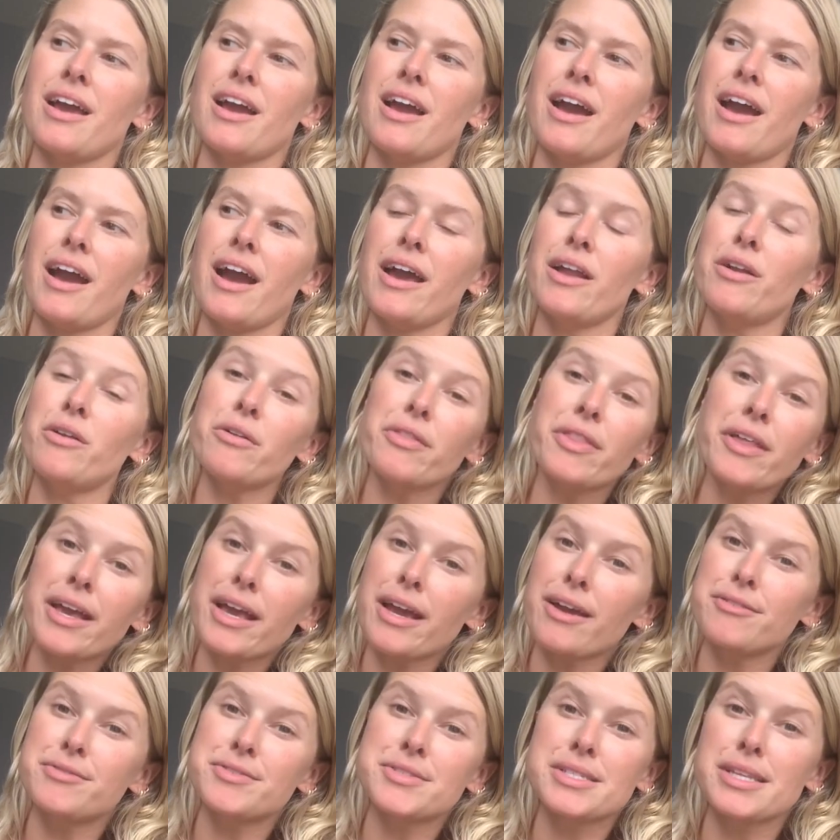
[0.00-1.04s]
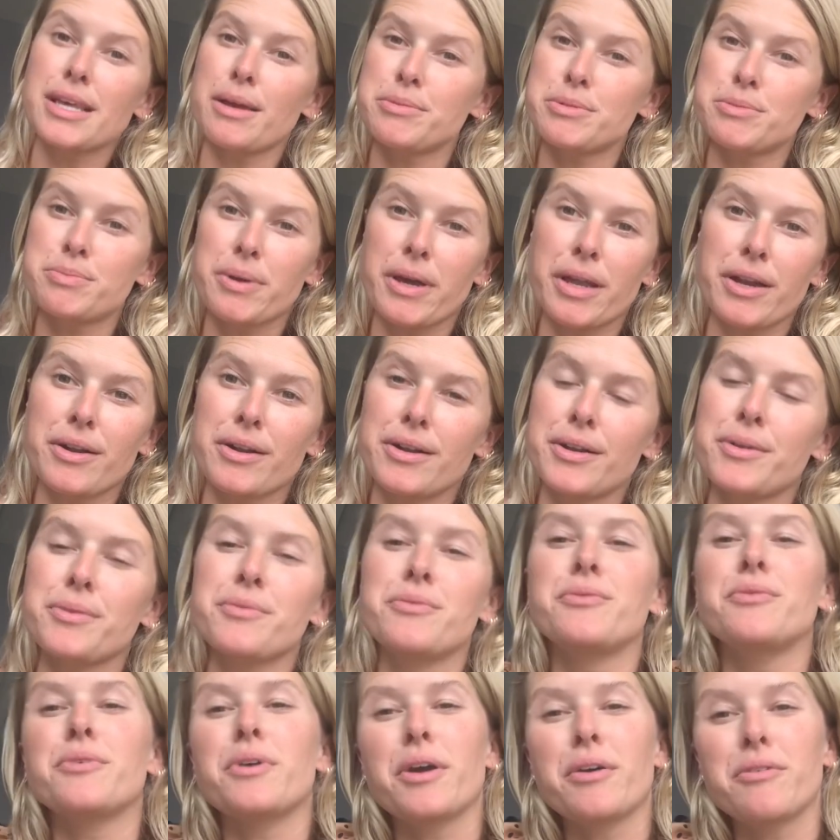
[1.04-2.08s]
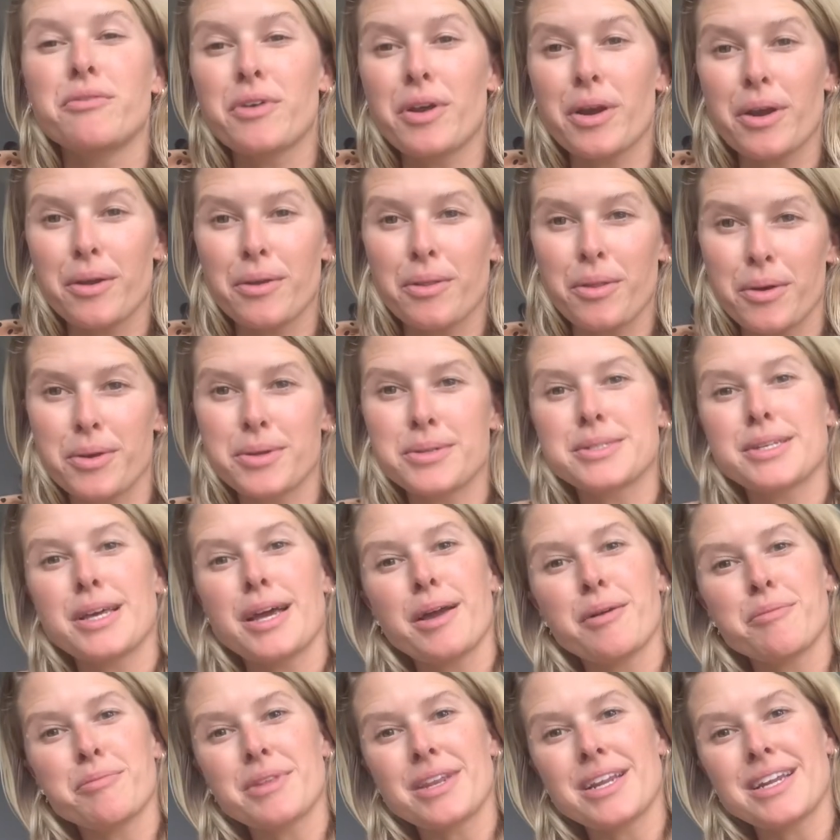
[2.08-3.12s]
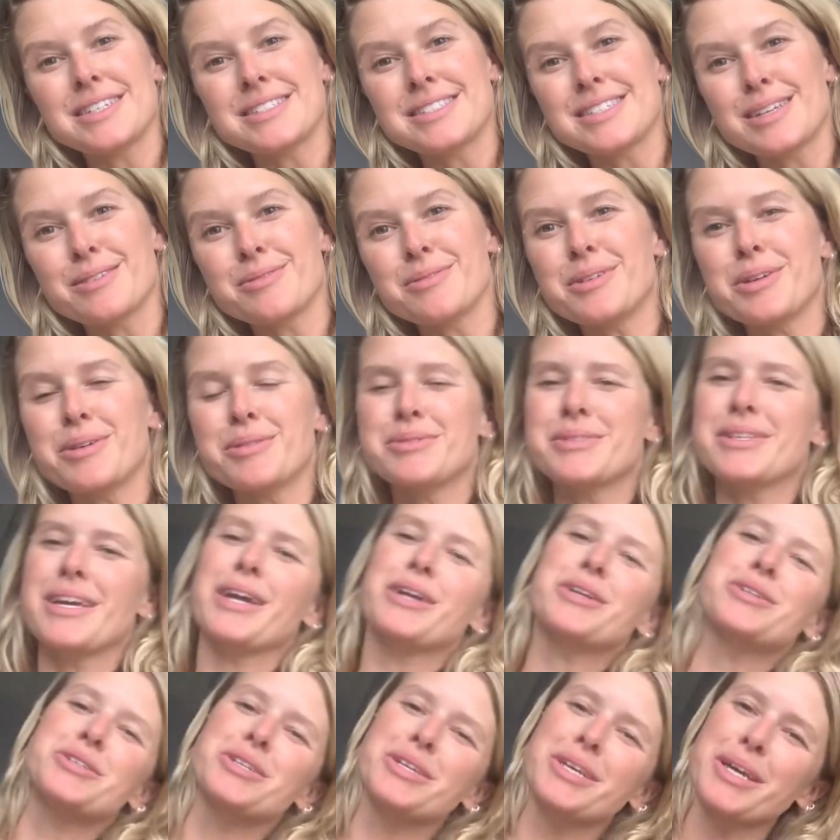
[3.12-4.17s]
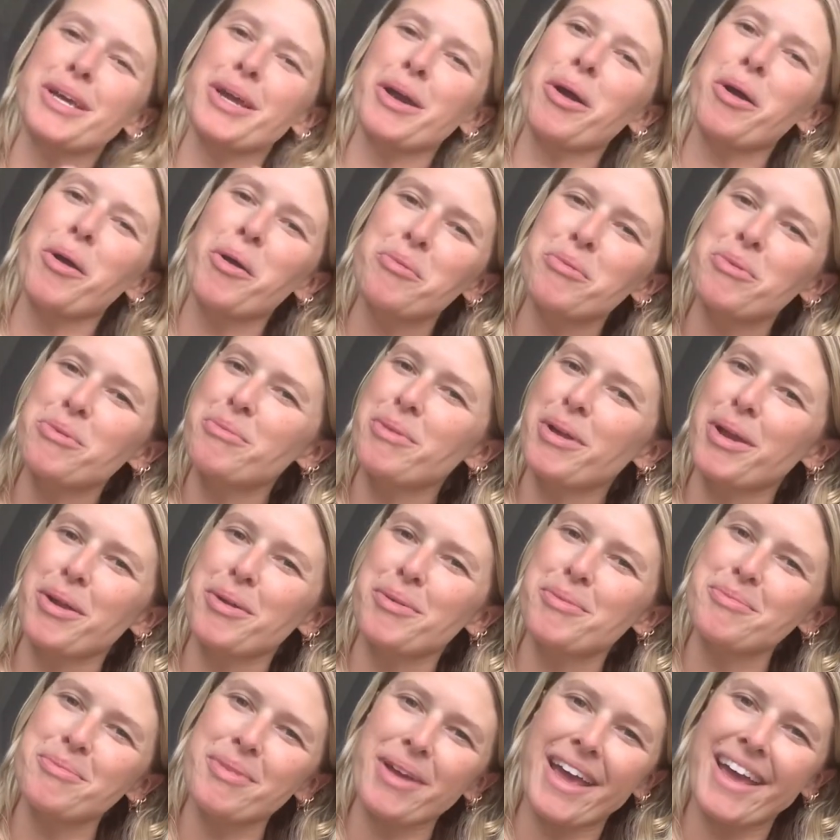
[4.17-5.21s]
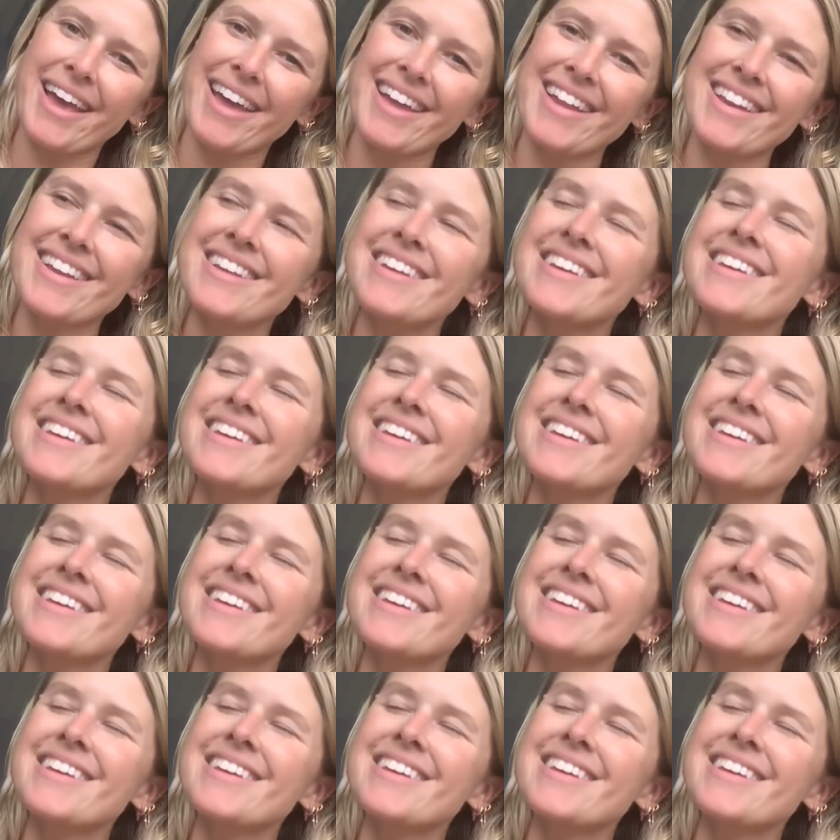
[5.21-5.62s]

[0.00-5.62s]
I don't think I've slept better in a very long time than I did when I was actually at home in my own bed.